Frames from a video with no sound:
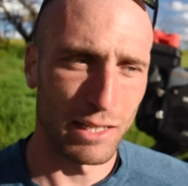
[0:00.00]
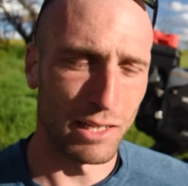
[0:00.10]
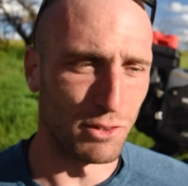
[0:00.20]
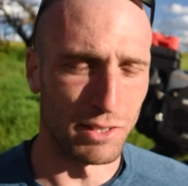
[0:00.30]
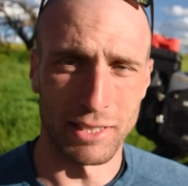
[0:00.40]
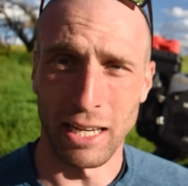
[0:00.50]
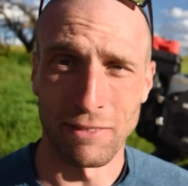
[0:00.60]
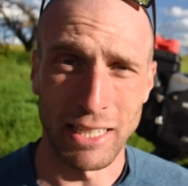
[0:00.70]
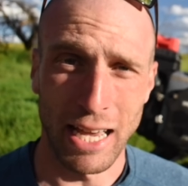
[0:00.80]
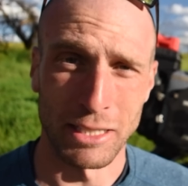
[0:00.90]
You know, the
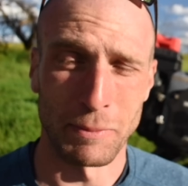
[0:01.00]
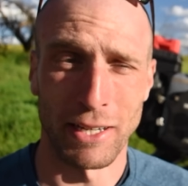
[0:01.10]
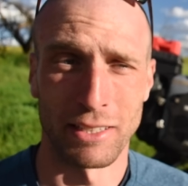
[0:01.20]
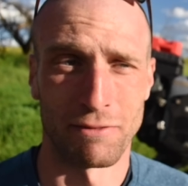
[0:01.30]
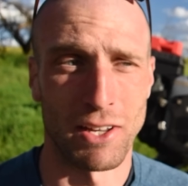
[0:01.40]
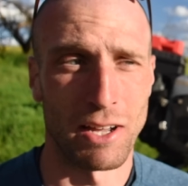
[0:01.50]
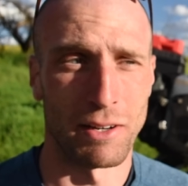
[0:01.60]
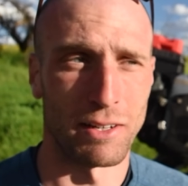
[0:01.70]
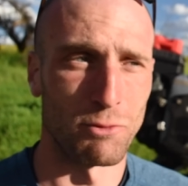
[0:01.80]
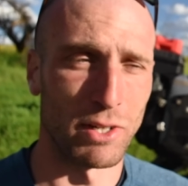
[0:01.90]
safety aspect of
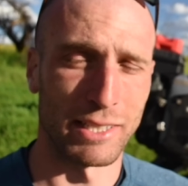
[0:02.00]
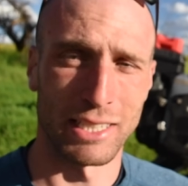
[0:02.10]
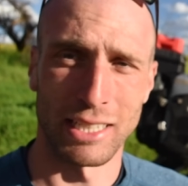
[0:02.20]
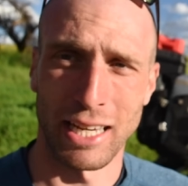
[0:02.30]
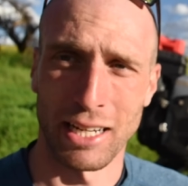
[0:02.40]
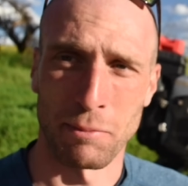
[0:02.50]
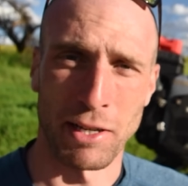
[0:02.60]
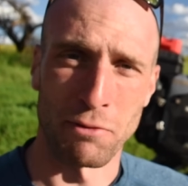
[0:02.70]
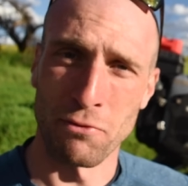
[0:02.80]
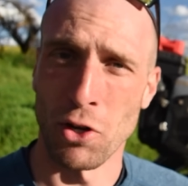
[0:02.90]
not risking getting
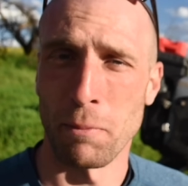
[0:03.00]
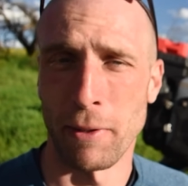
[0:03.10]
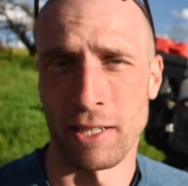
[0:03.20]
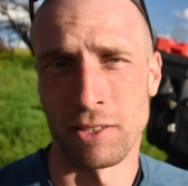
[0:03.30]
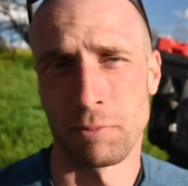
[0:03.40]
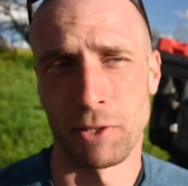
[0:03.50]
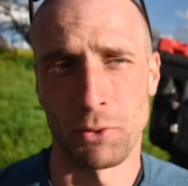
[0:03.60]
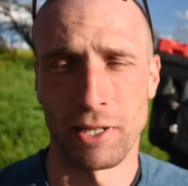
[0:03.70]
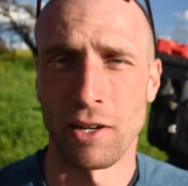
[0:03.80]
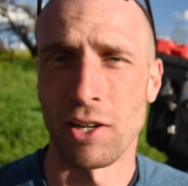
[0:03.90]
my foot pinched
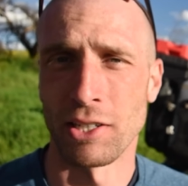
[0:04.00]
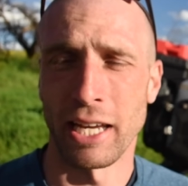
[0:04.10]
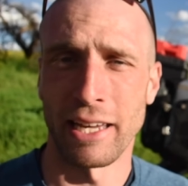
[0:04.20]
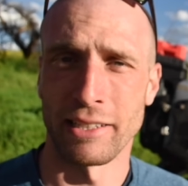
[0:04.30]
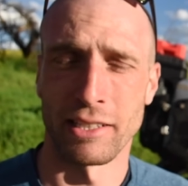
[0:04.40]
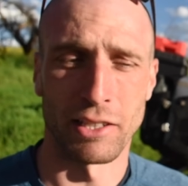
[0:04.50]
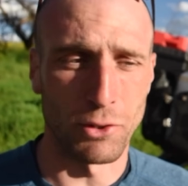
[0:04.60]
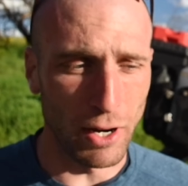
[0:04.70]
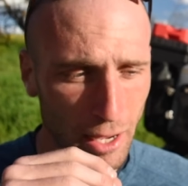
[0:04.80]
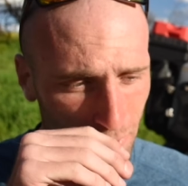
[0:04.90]
between a hard case and the
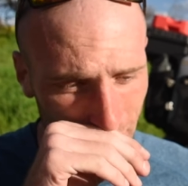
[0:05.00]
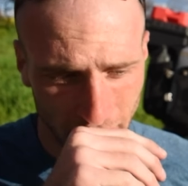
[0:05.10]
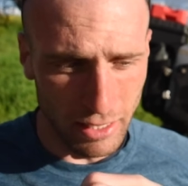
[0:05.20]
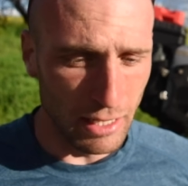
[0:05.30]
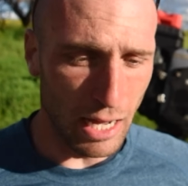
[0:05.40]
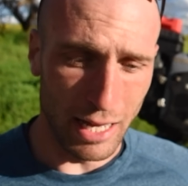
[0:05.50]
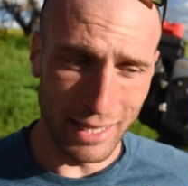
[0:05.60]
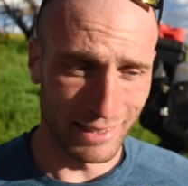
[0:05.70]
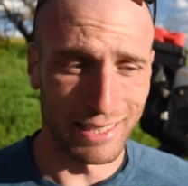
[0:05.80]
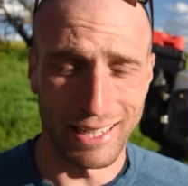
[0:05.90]
ground,
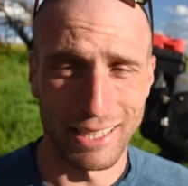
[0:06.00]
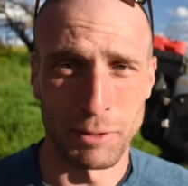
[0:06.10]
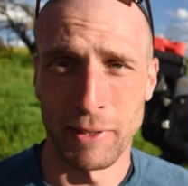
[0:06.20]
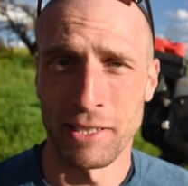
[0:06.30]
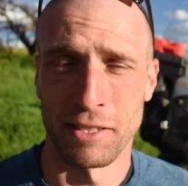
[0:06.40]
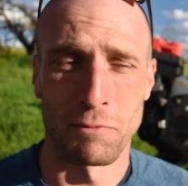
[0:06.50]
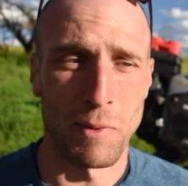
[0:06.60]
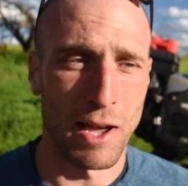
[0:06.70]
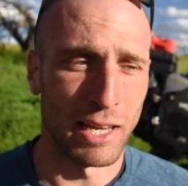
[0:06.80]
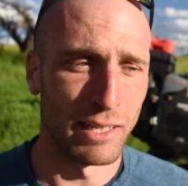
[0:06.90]
that's a nice peace of
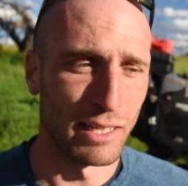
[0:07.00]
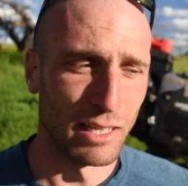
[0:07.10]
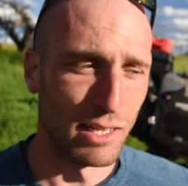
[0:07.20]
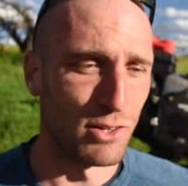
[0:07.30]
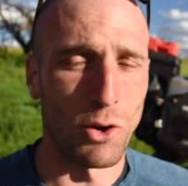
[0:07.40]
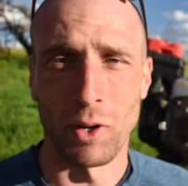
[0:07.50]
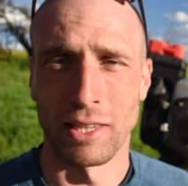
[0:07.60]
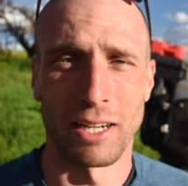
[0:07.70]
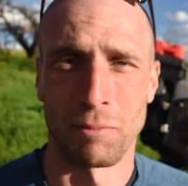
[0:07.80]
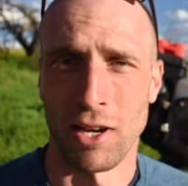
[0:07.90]
mind,
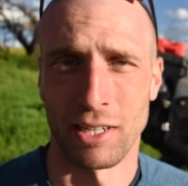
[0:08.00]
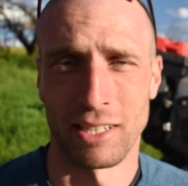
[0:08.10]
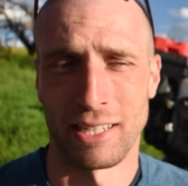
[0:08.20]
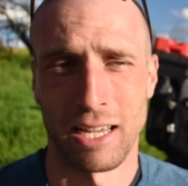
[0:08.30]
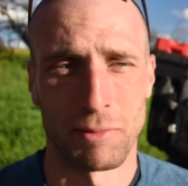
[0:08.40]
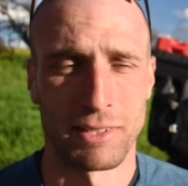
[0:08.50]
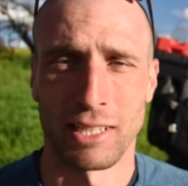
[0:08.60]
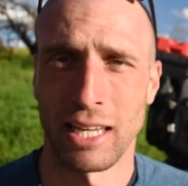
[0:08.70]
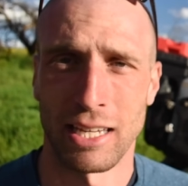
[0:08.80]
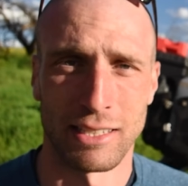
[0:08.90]
knowing that I'm not going to damage
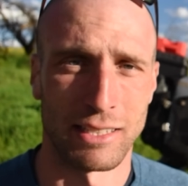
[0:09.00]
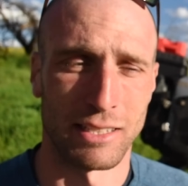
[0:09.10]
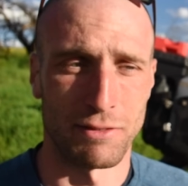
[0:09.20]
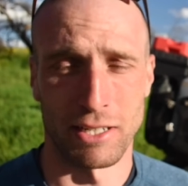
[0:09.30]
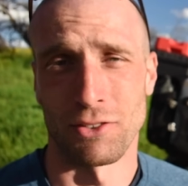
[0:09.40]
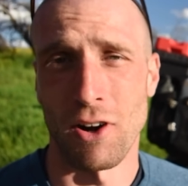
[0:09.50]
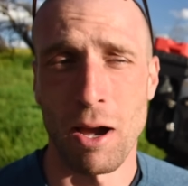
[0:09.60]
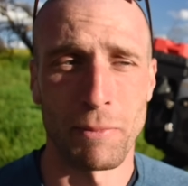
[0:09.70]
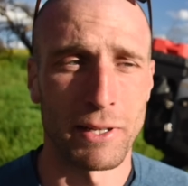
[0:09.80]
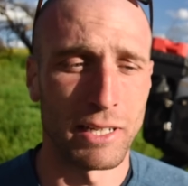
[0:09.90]
the cases if I
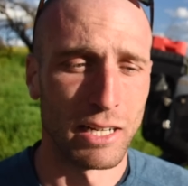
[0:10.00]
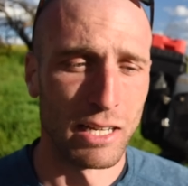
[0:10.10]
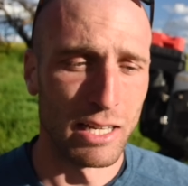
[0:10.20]
drop it.